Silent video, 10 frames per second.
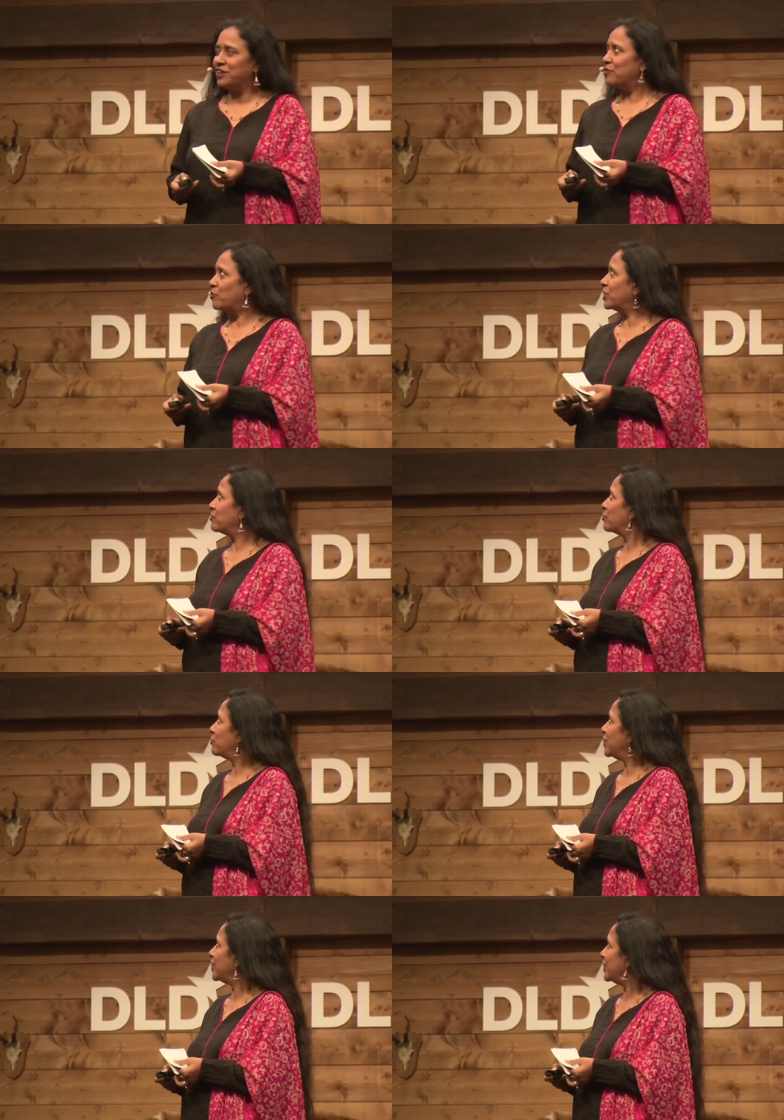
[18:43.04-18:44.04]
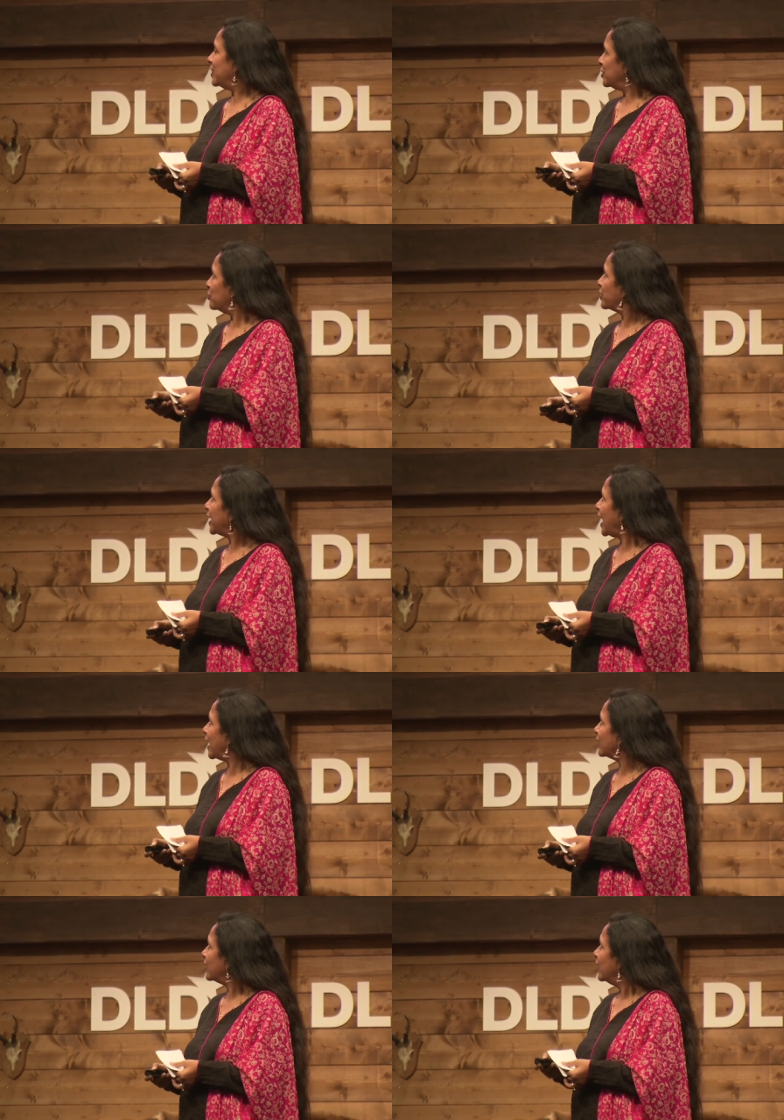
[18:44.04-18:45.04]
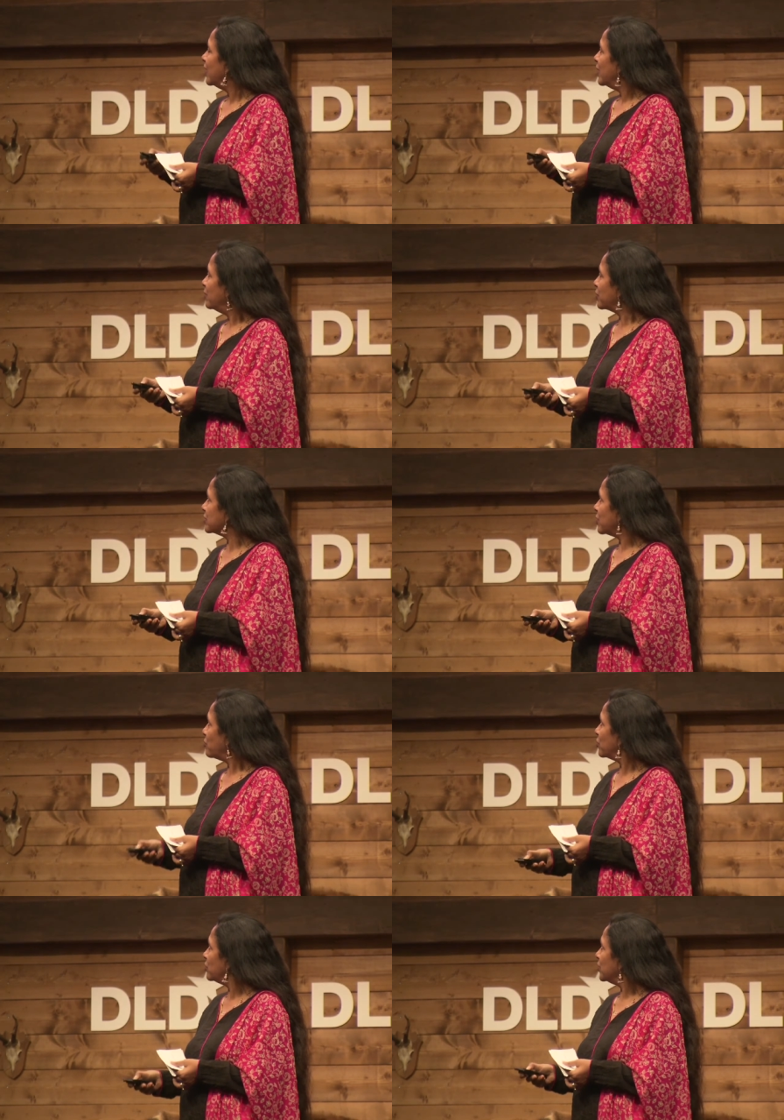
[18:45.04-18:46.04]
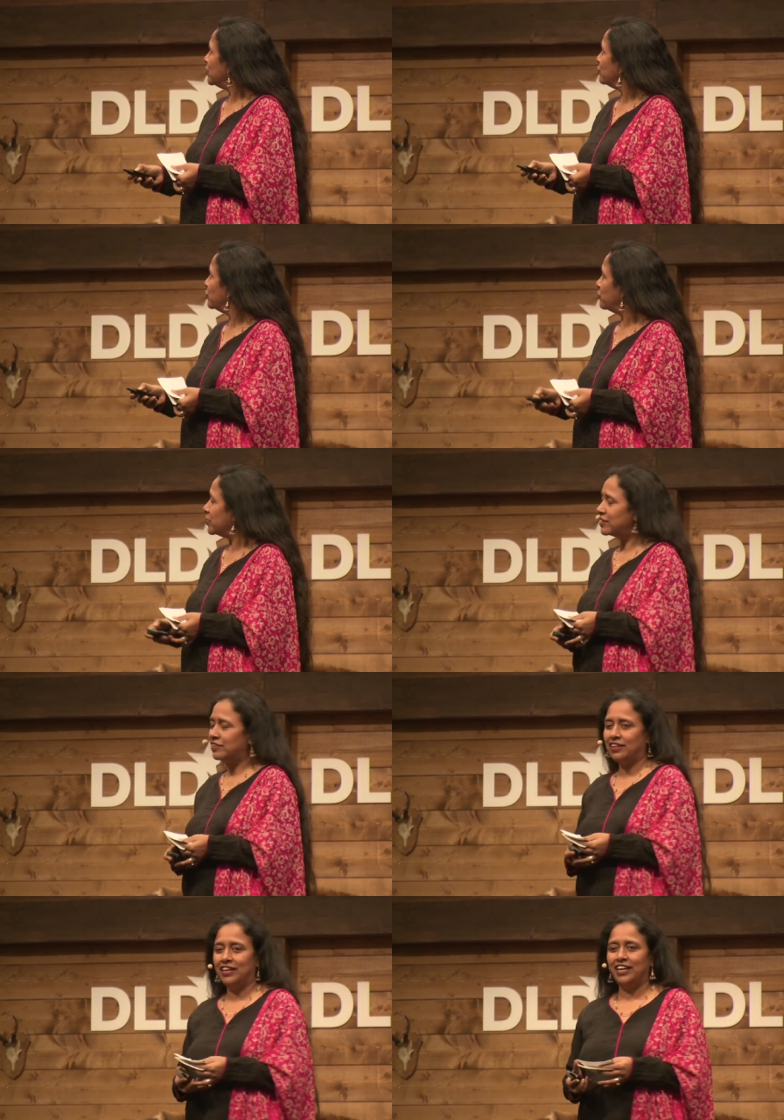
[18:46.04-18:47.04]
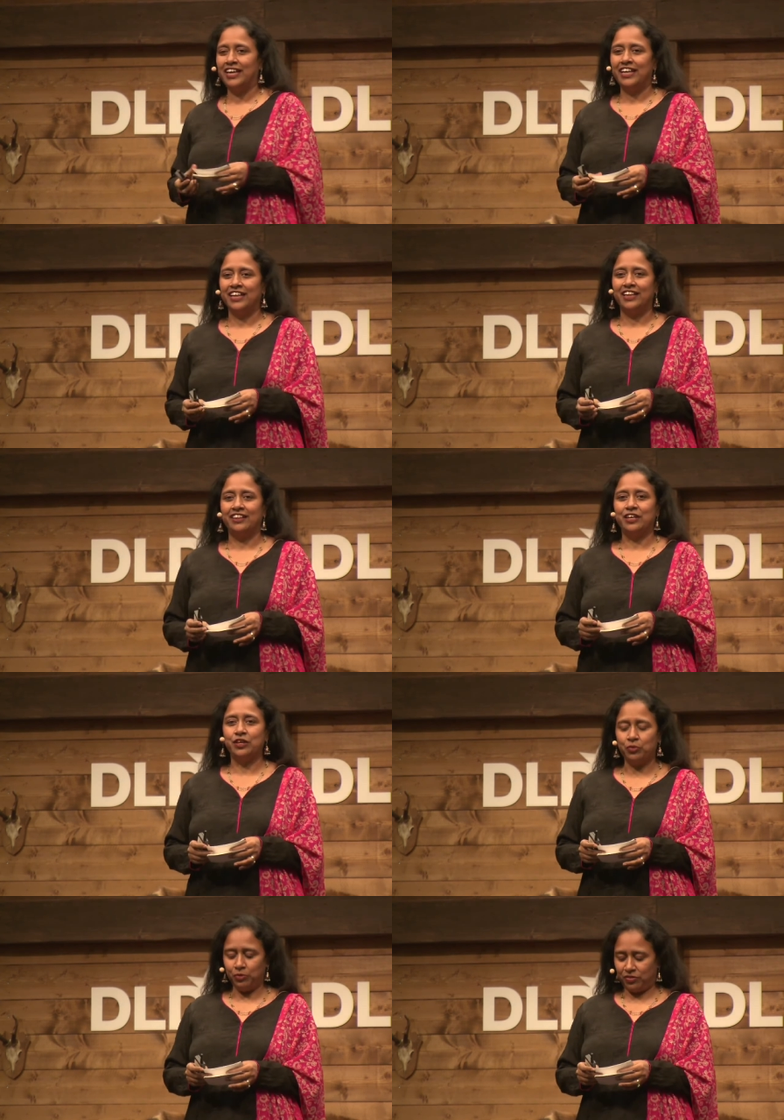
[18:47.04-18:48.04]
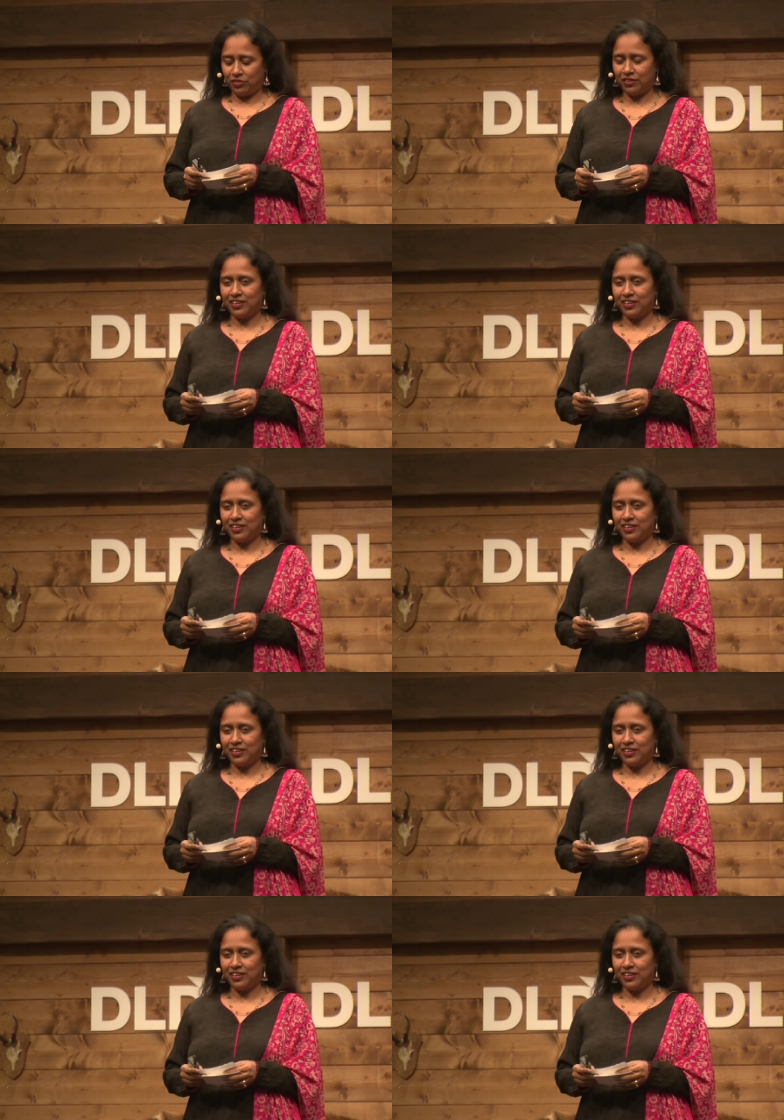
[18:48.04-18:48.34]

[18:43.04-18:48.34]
in whatever way you can, because I want to leave you with the youth.